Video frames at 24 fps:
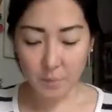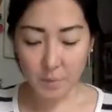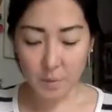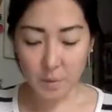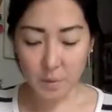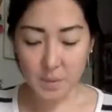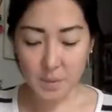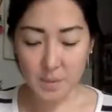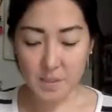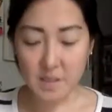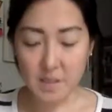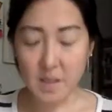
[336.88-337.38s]

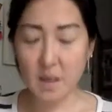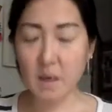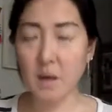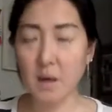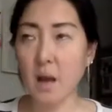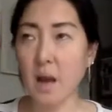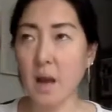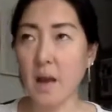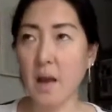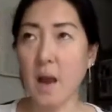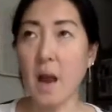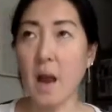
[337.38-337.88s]
you said,
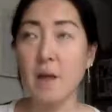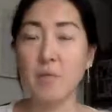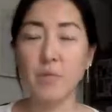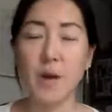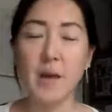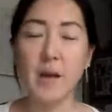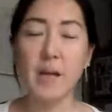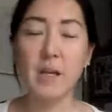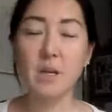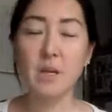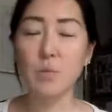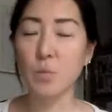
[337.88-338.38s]
I
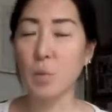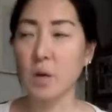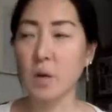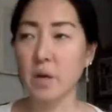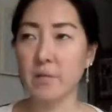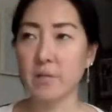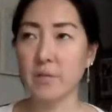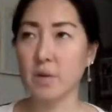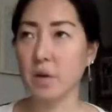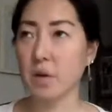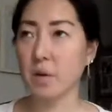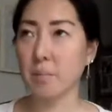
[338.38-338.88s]
read in one
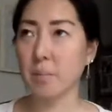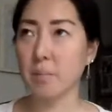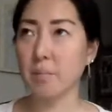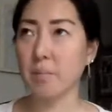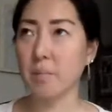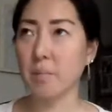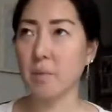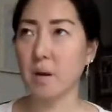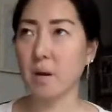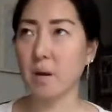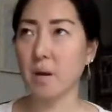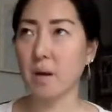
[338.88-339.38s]
of your
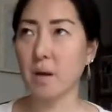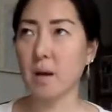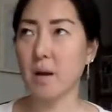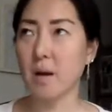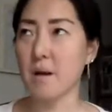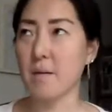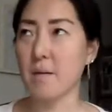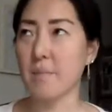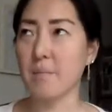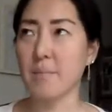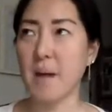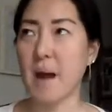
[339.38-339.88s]

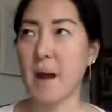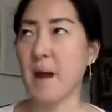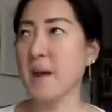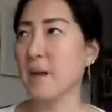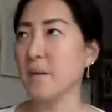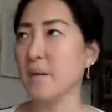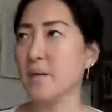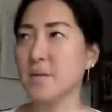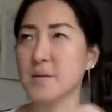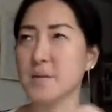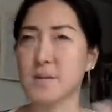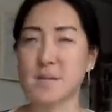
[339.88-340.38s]

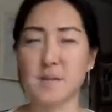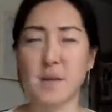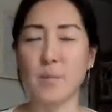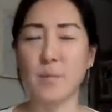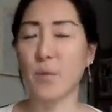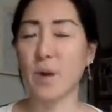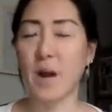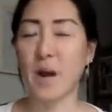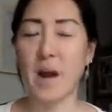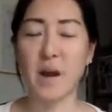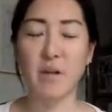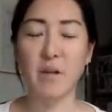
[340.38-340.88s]
bios
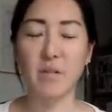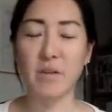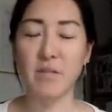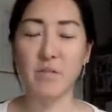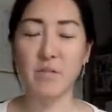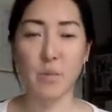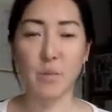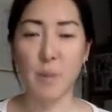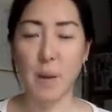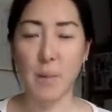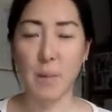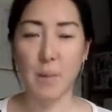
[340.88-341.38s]
somewhere, I don't even
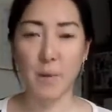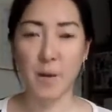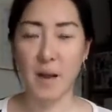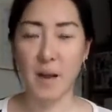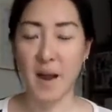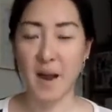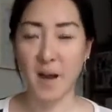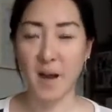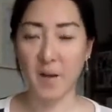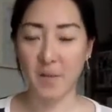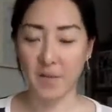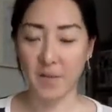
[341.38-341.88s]
remember
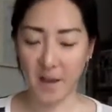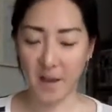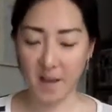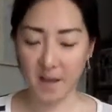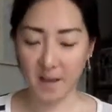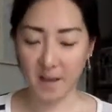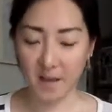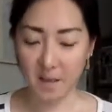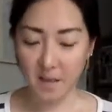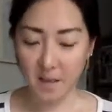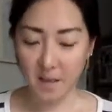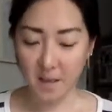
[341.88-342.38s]
now, that
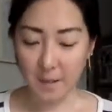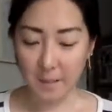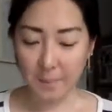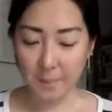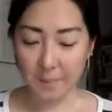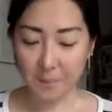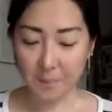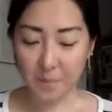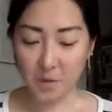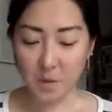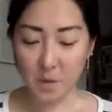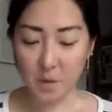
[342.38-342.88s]

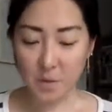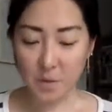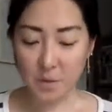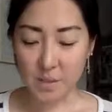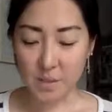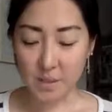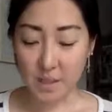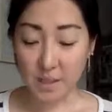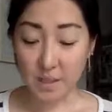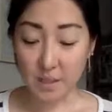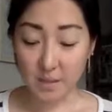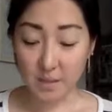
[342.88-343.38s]
you
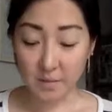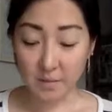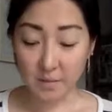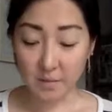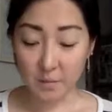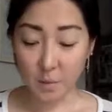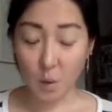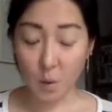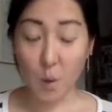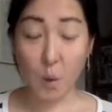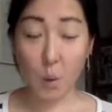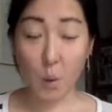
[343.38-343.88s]
did
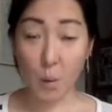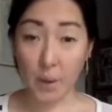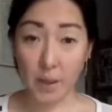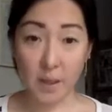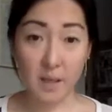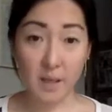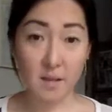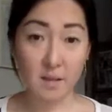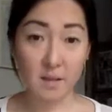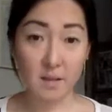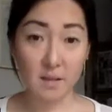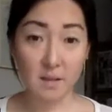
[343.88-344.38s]

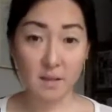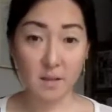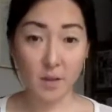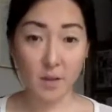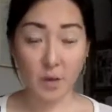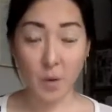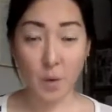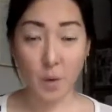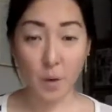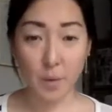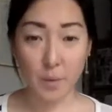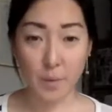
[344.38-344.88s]
quit your
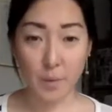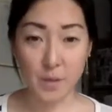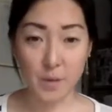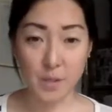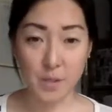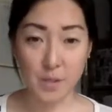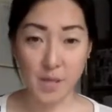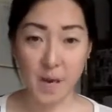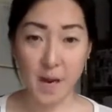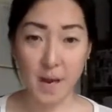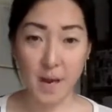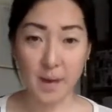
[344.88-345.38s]
corporate
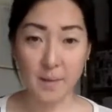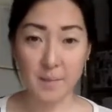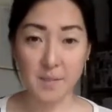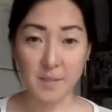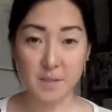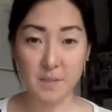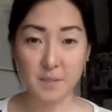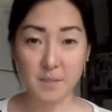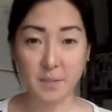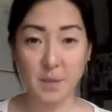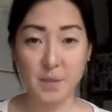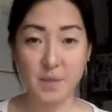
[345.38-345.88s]
job
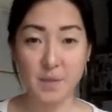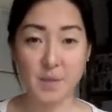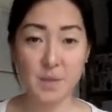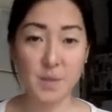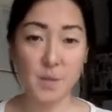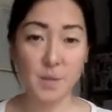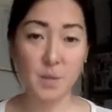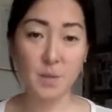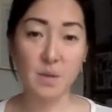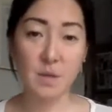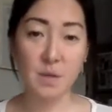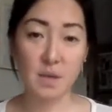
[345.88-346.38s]
to
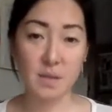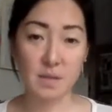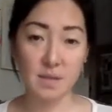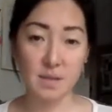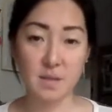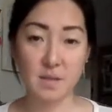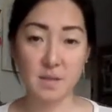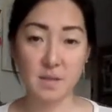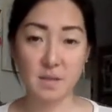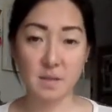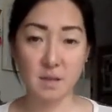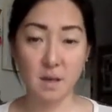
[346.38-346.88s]
pursue
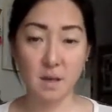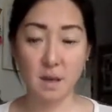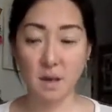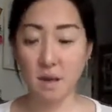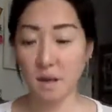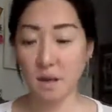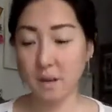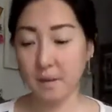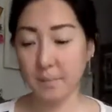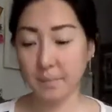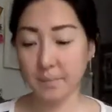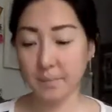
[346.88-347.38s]
this
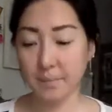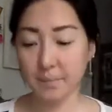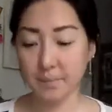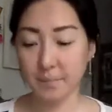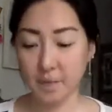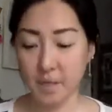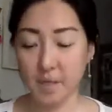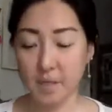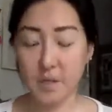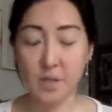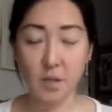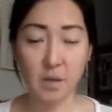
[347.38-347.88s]

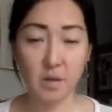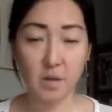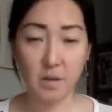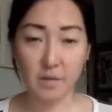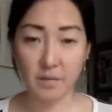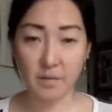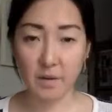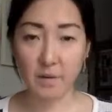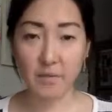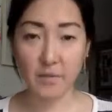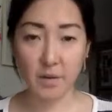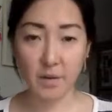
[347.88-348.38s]

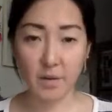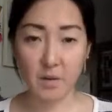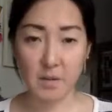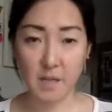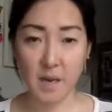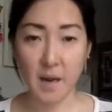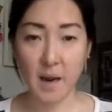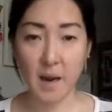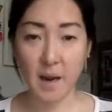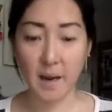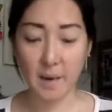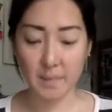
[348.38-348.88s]
Eterneva full
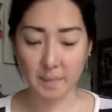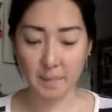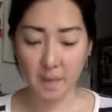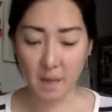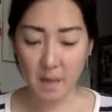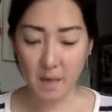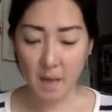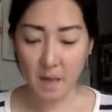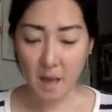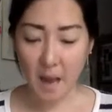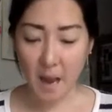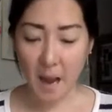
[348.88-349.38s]
time.
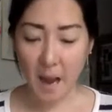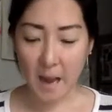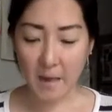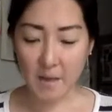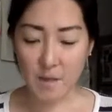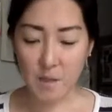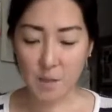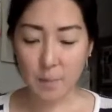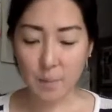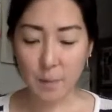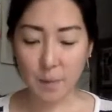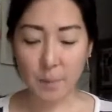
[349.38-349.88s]
How
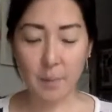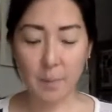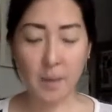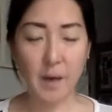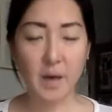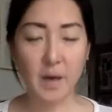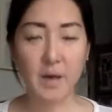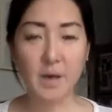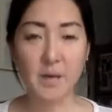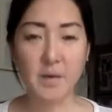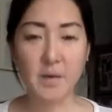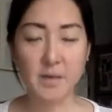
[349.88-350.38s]
did you
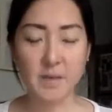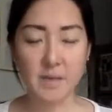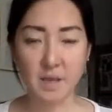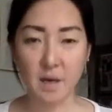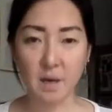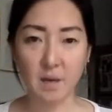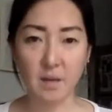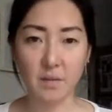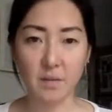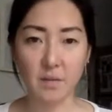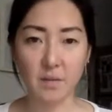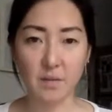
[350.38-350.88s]
prepare
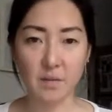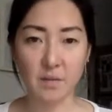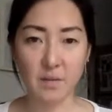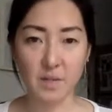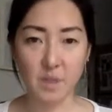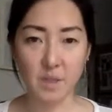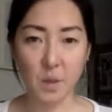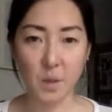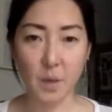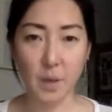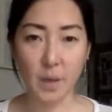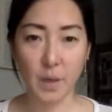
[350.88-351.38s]
yourself
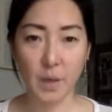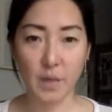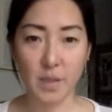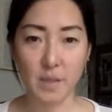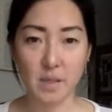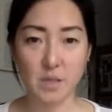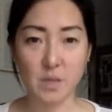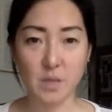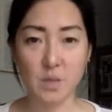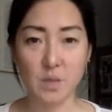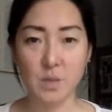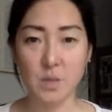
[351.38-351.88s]
to quit?
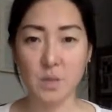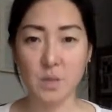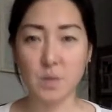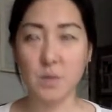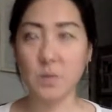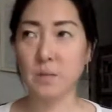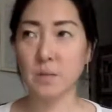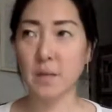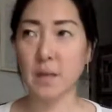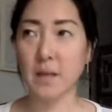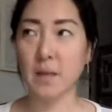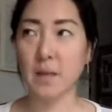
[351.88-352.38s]
Did
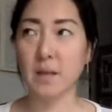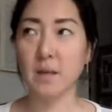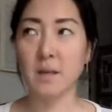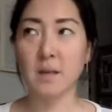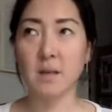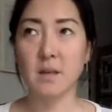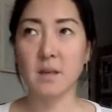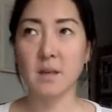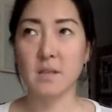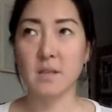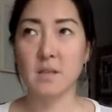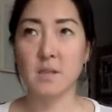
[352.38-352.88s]

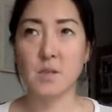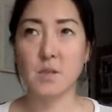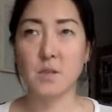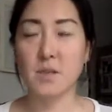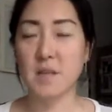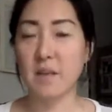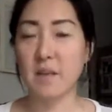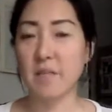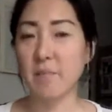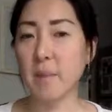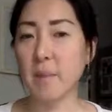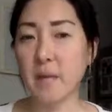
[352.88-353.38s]
you
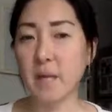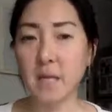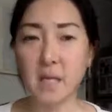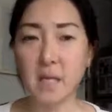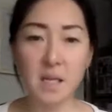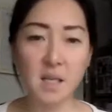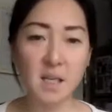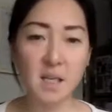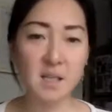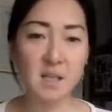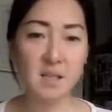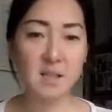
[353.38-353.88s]
save
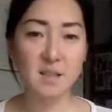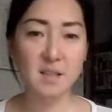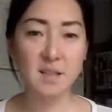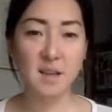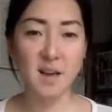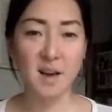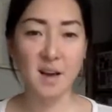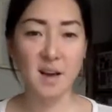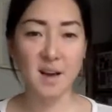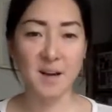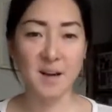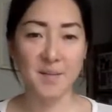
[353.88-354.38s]
money?
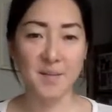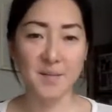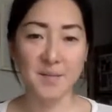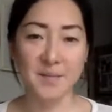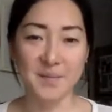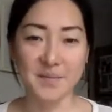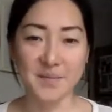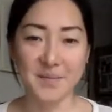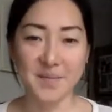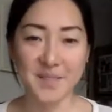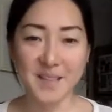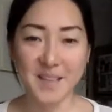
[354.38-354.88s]

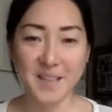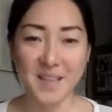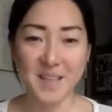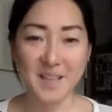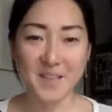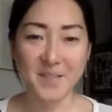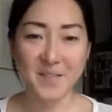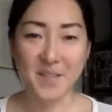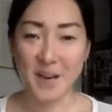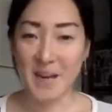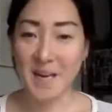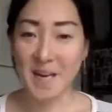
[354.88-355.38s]

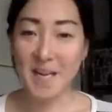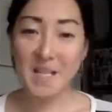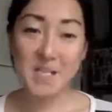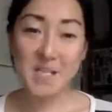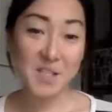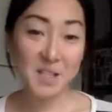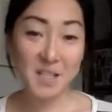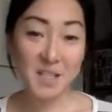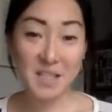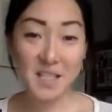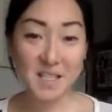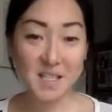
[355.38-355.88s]

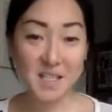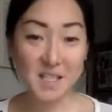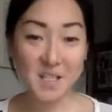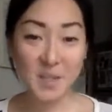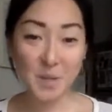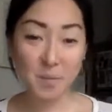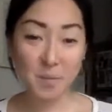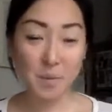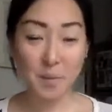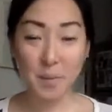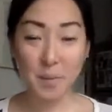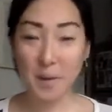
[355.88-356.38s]
Financially, did
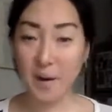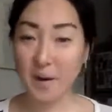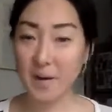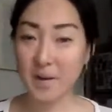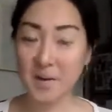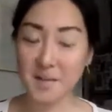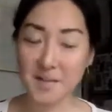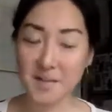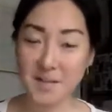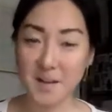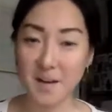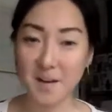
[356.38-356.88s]
you prepare
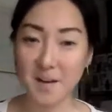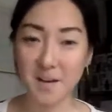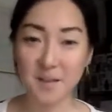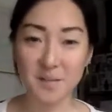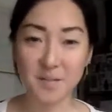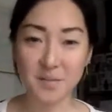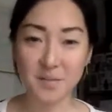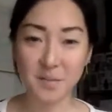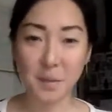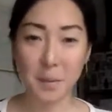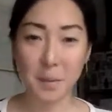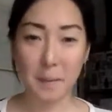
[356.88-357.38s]

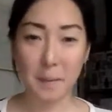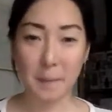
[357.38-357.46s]
yourself?